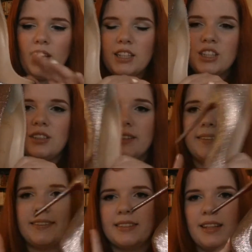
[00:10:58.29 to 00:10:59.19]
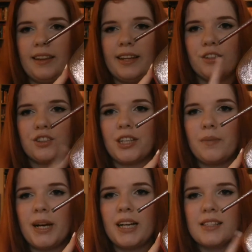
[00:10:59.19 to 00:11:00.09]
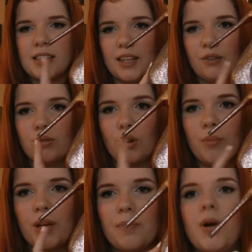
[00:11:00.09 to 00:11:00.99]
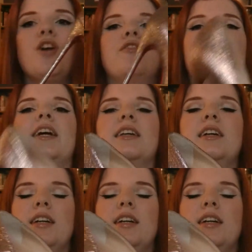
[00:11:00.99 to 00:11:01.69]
i just need the, the little gel pads and they will be perfect